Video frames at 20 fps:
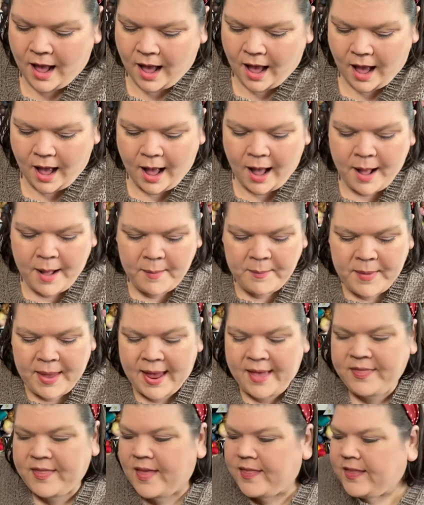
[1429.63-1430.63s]

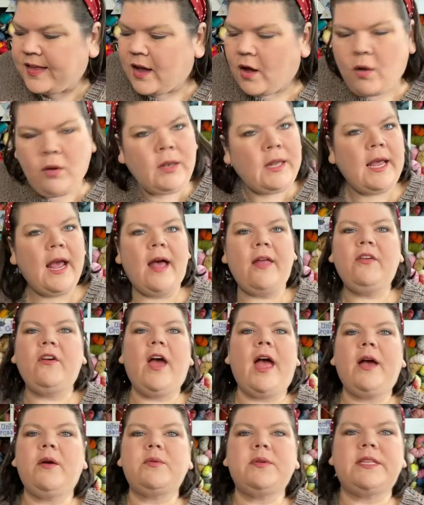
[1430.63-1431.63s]
And then the only other
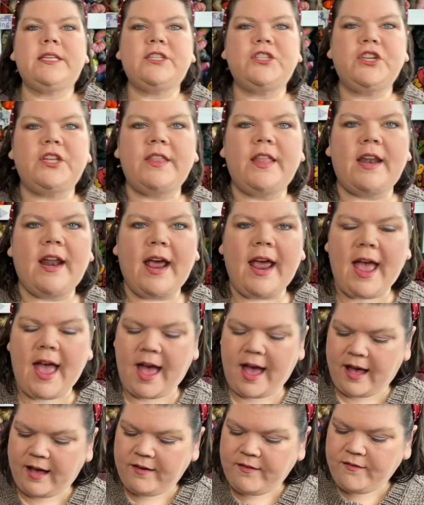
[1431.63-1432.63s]
acquisition that I
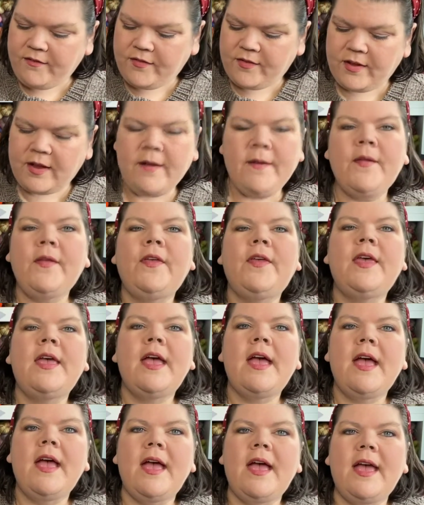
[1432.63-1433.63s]
have
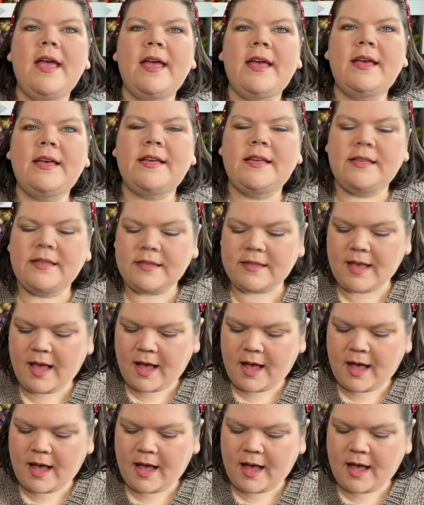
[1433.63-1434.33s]
is